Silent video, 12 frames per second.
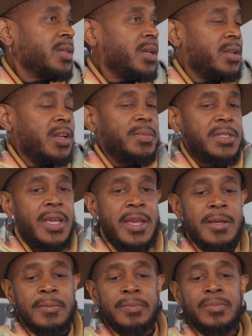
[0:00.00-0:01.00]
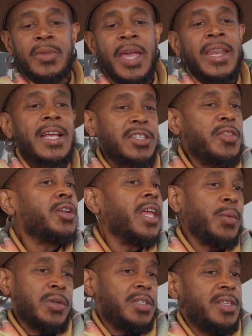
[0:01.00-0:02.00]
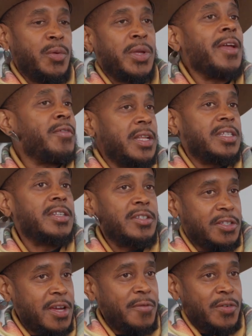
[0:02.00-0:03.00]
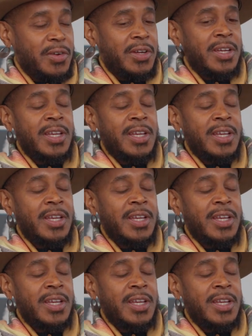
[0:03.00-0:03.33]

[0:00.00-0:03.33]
You know what I'm saying? And has other languages that we have yet to discover.